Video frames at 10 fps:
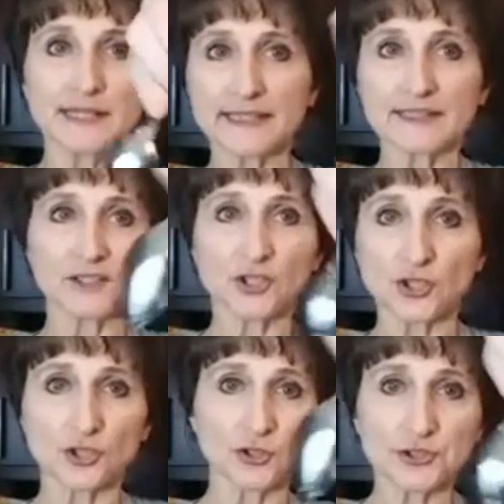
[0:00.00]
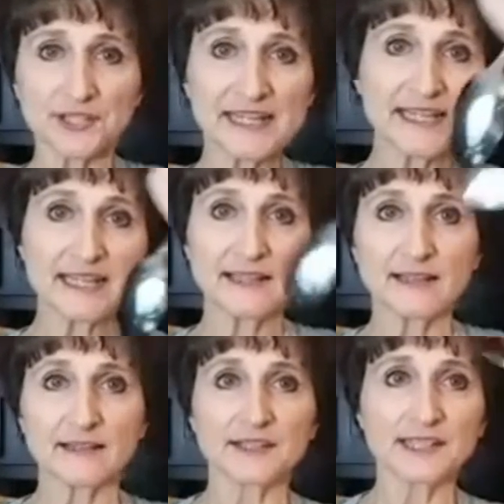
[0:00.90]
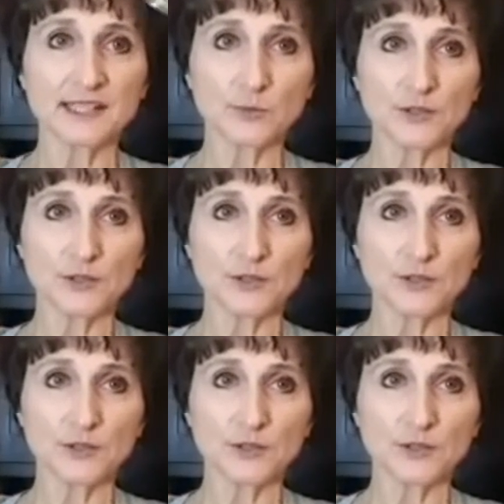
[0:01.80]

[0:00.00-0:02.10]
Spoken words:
like to stir tea. This is